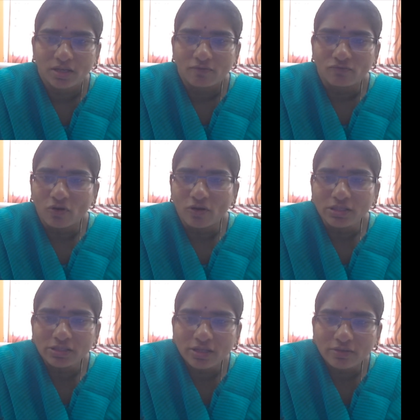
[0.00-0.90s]
Vowel
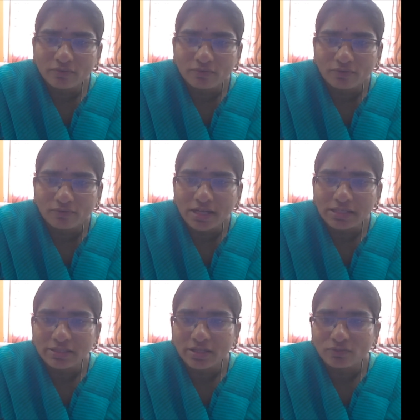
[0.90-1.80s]

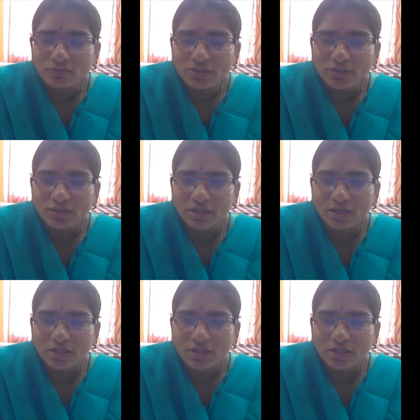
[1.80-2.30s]
sounds